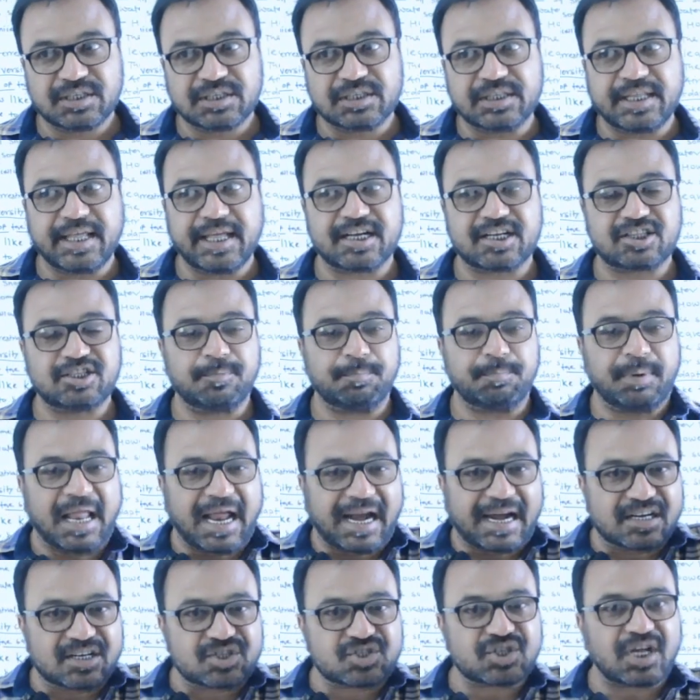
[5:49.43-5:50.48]
there. The
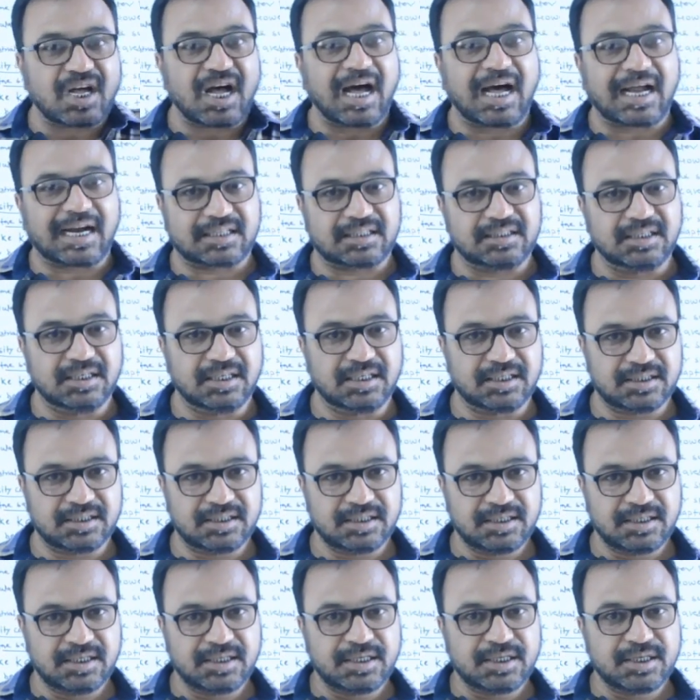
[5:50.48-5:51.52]
plants are the
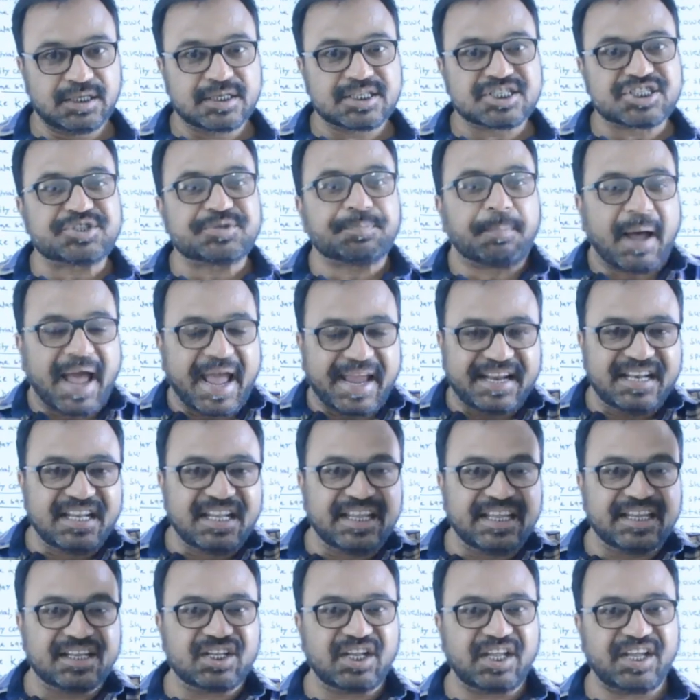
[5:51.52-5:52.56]

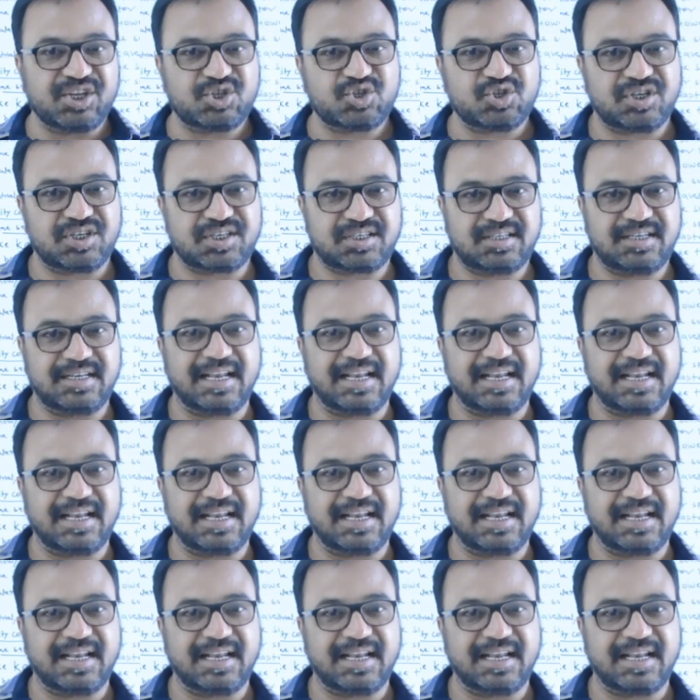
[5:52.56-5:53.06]
spiny in nature,